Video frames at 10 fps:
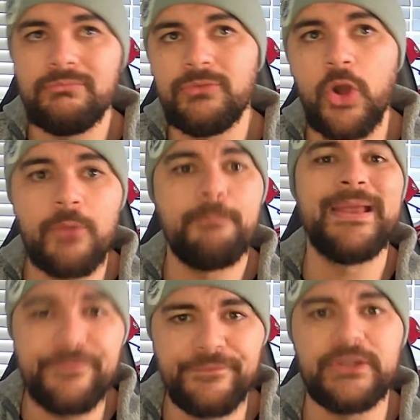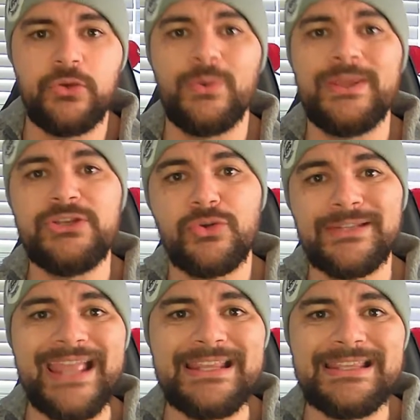not benefit you in your
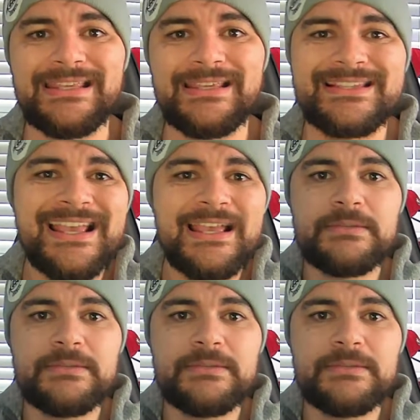later years